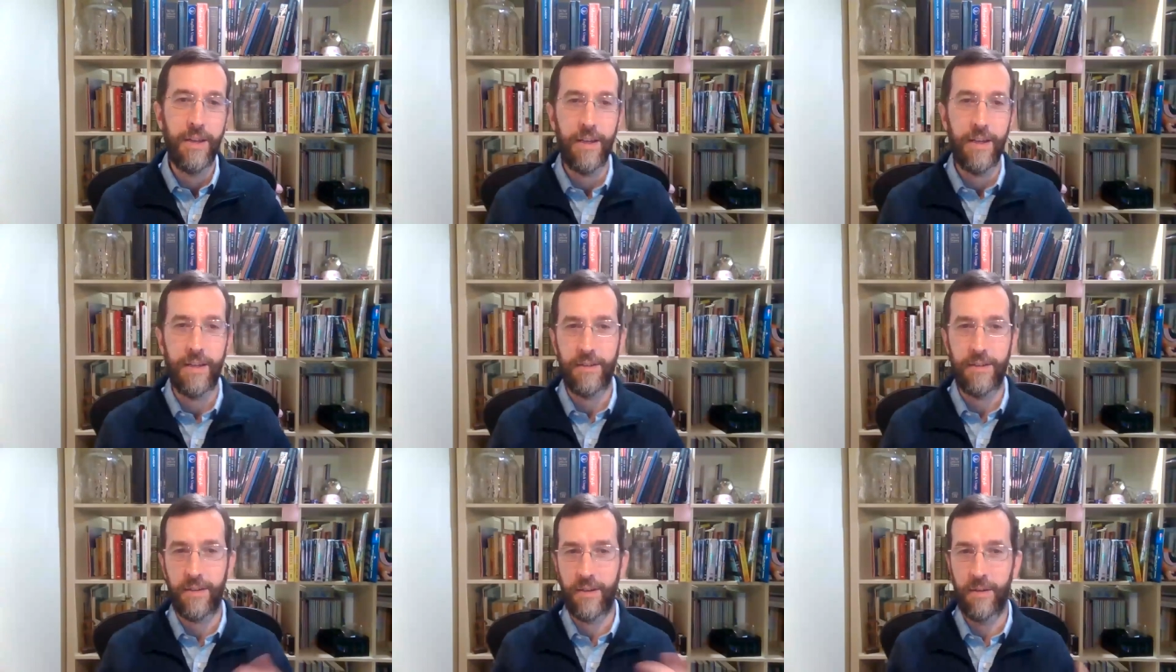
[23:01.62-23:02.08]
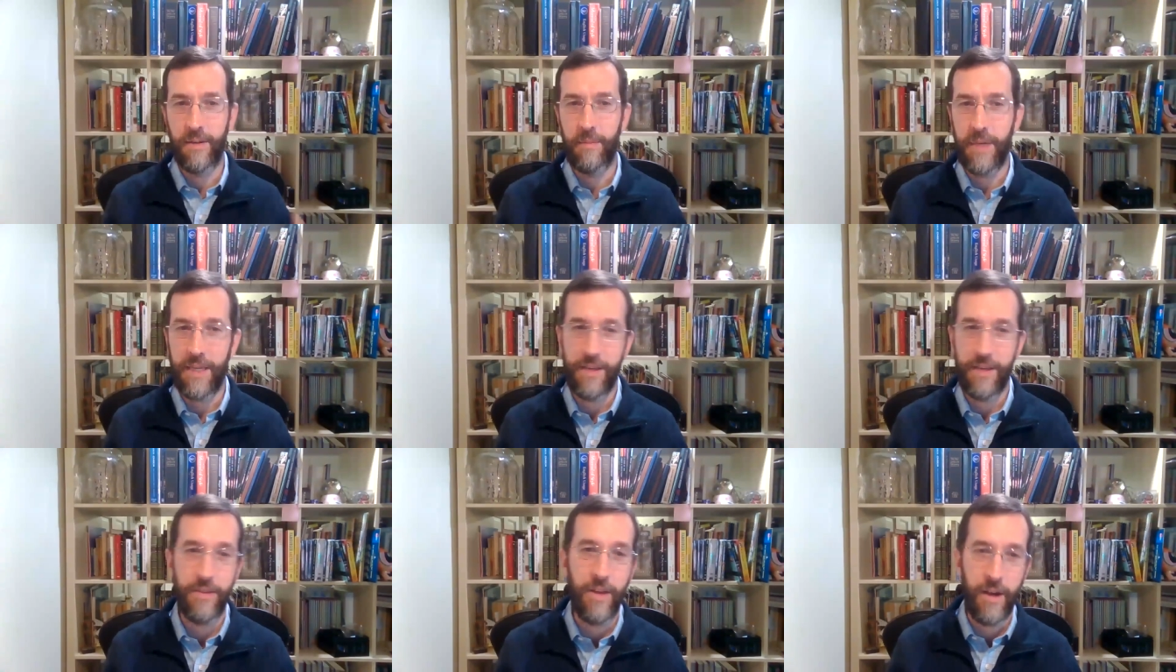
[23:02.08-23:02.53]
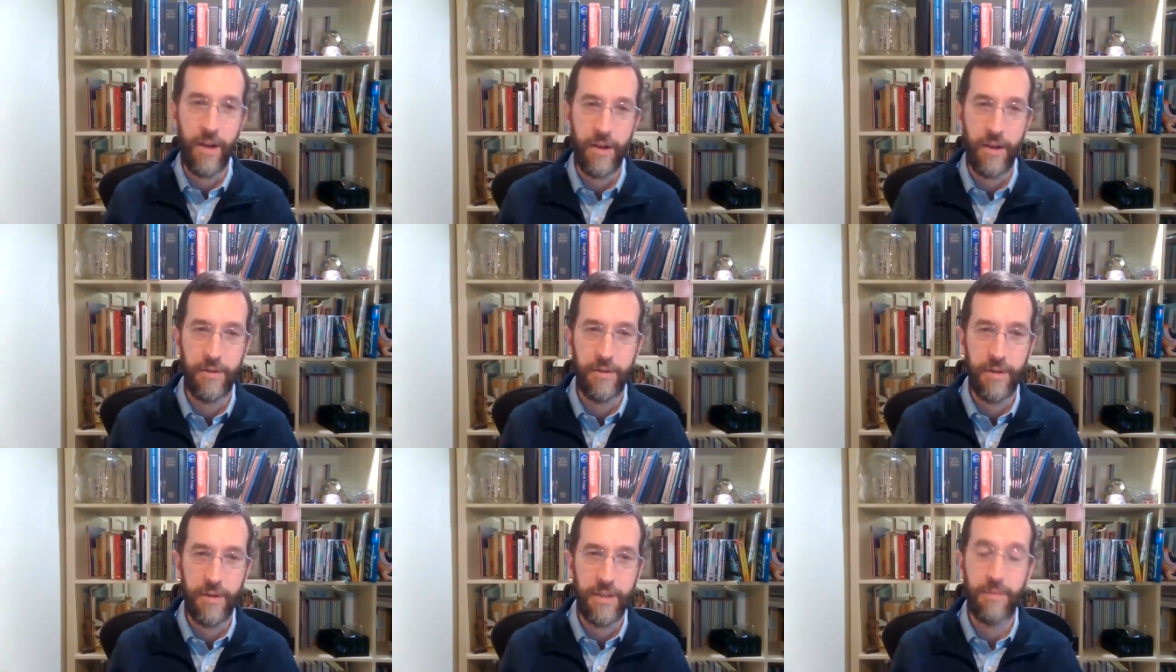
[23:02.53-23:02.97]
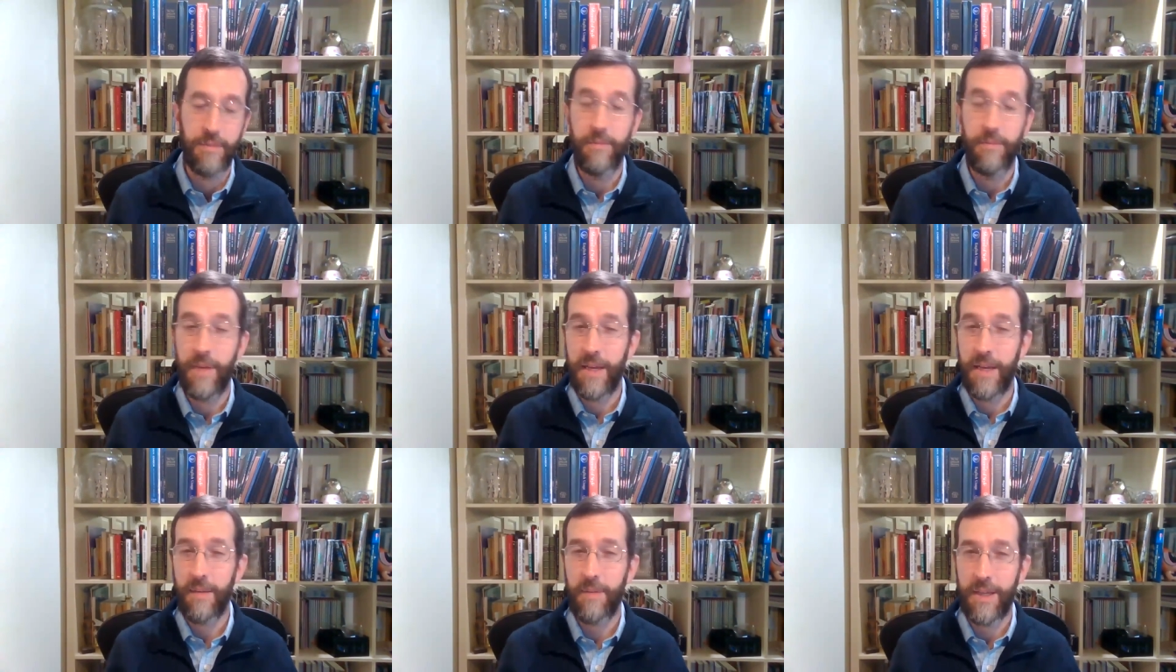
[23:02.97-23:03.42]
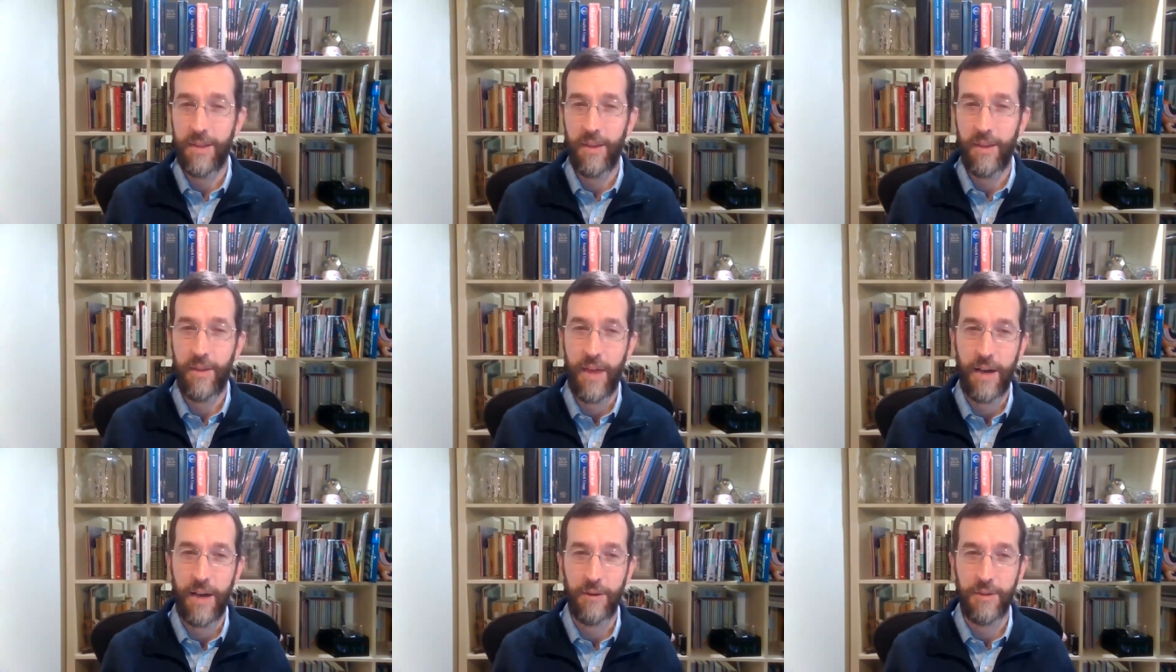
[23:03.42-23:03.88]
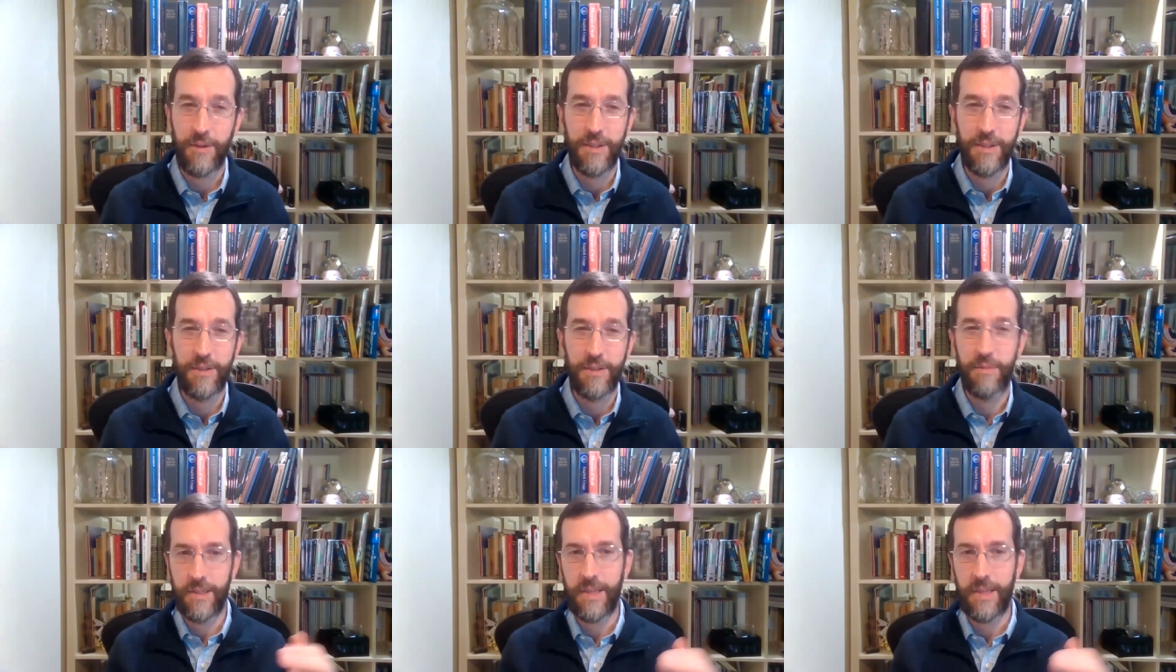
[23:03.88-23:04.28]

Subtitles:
it's going to be in the hundreds, maybe in the thousands.